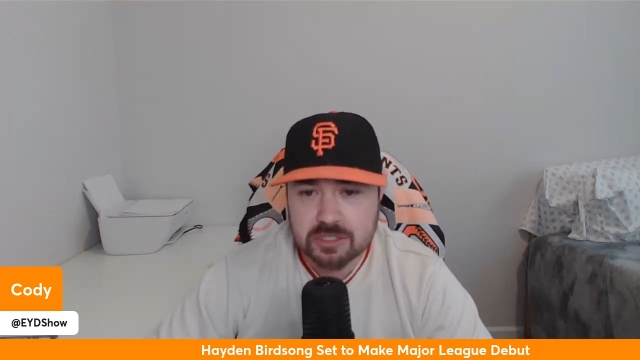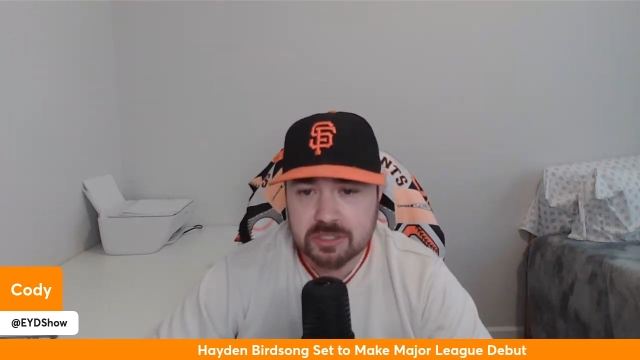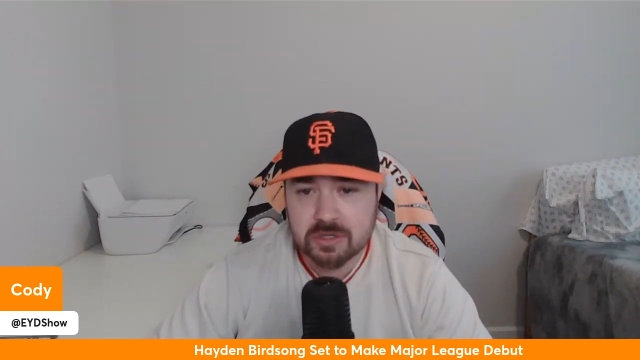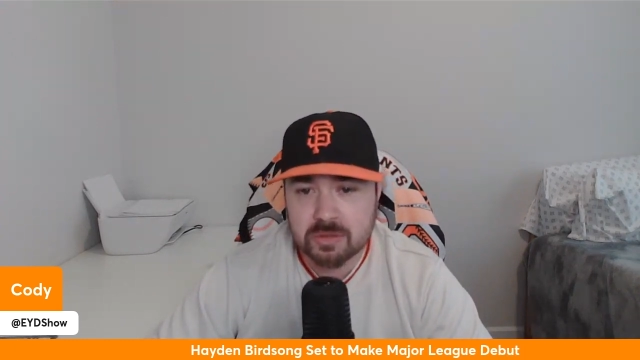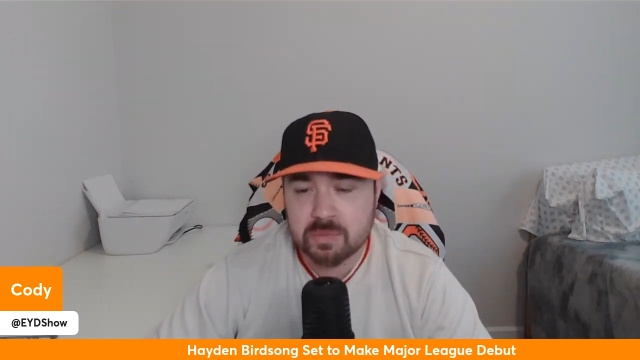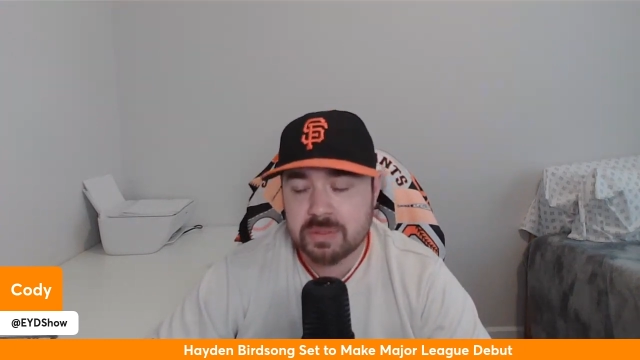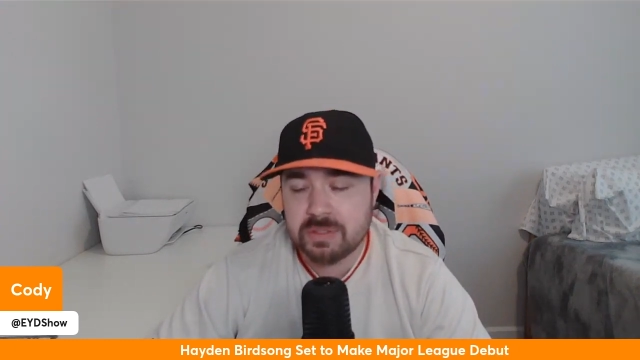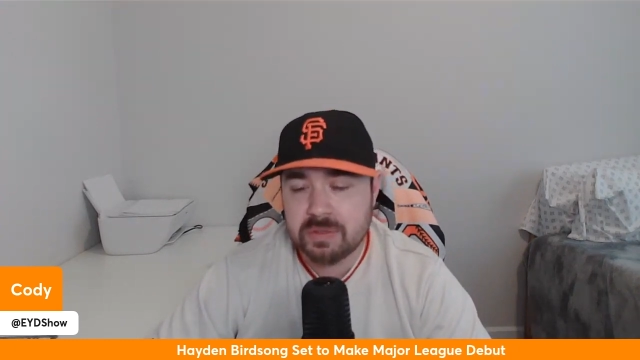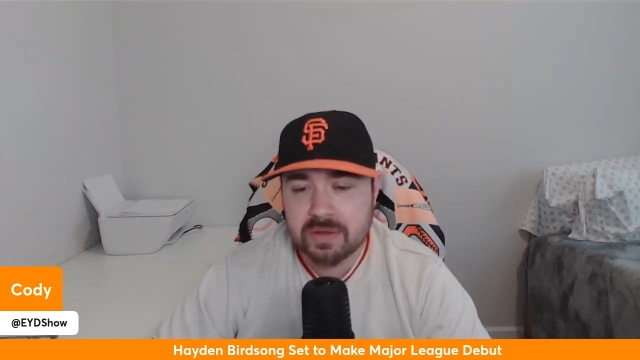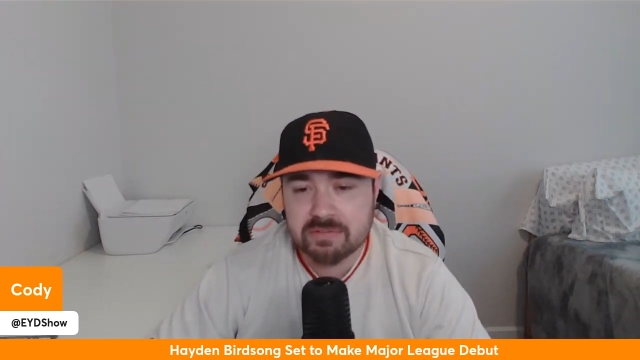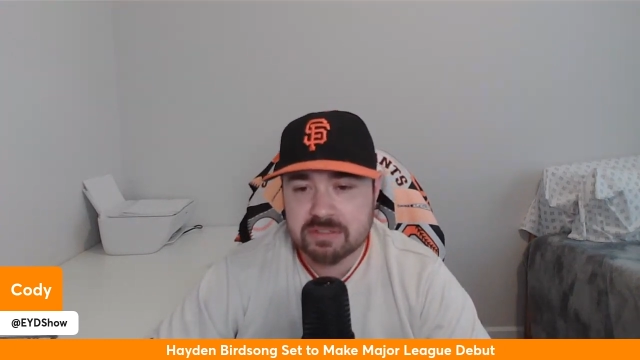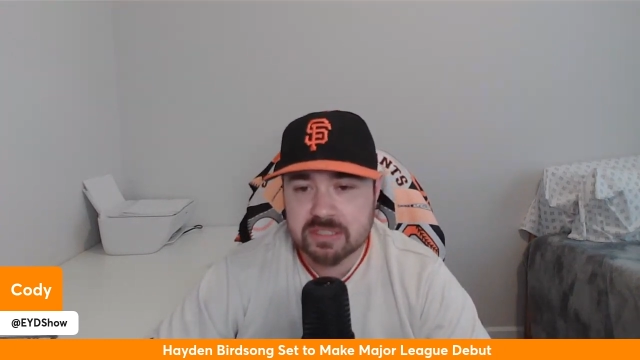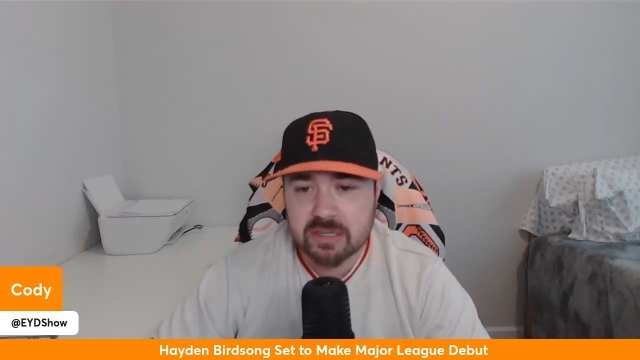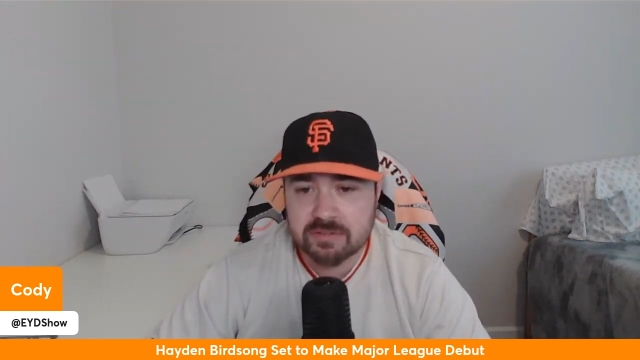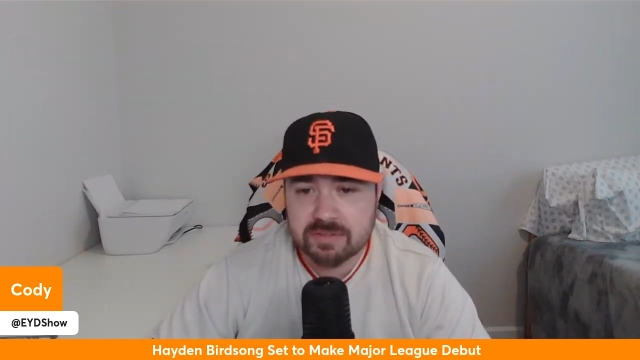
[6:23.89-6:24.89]
When you have
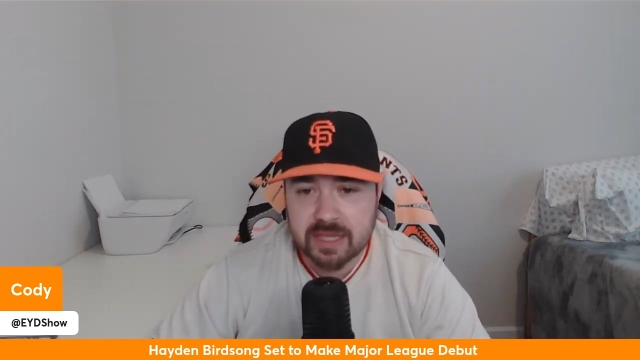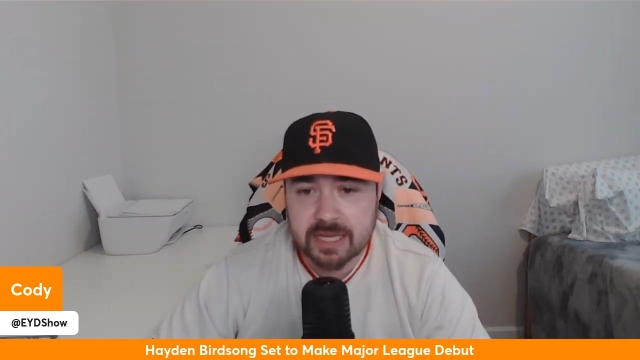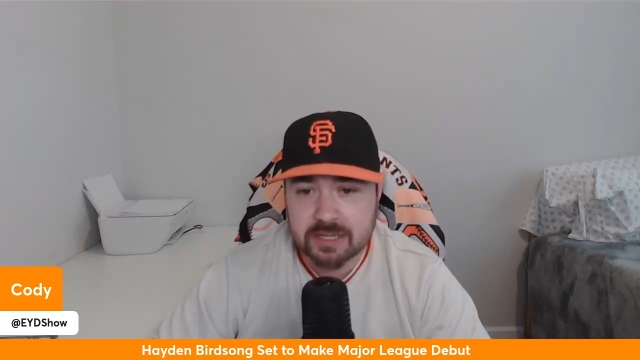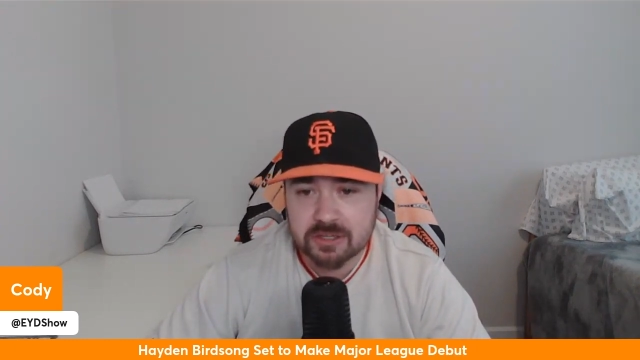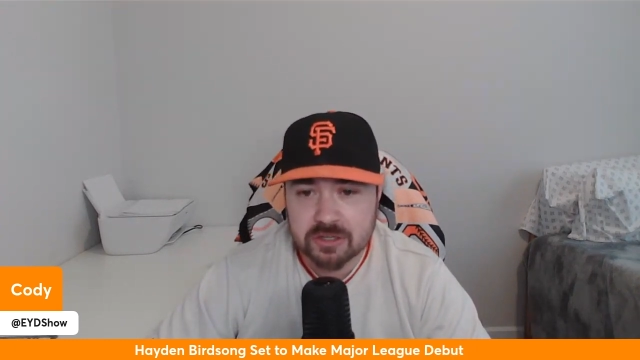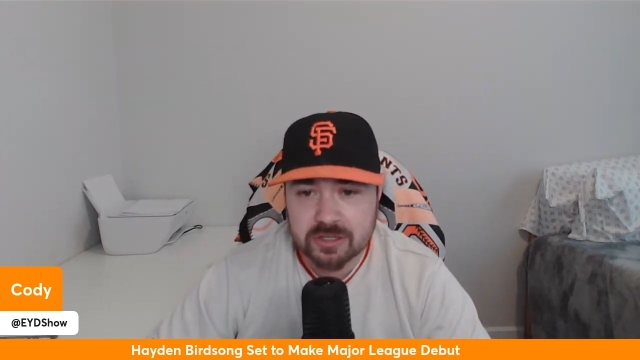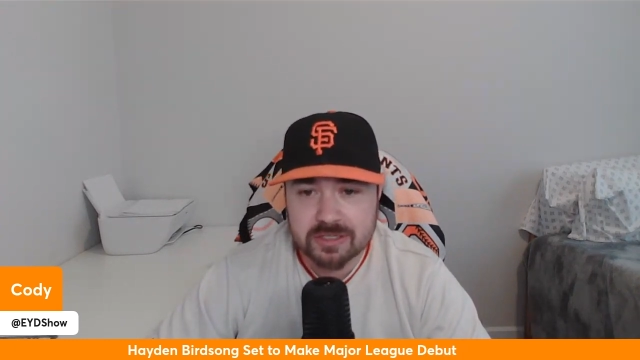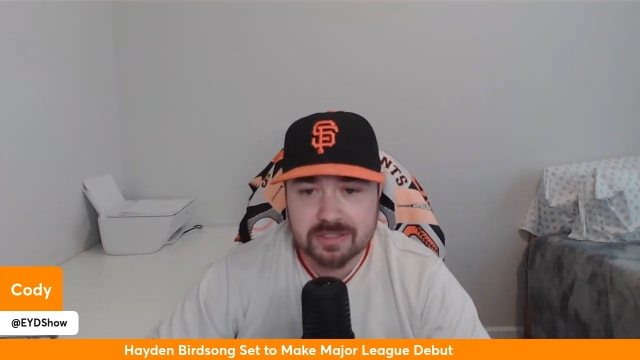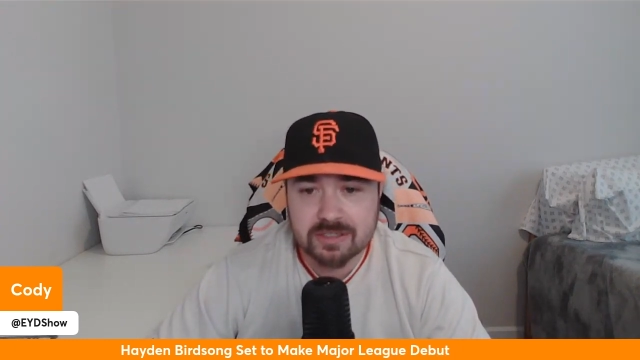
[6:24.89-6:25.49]
stuff that good,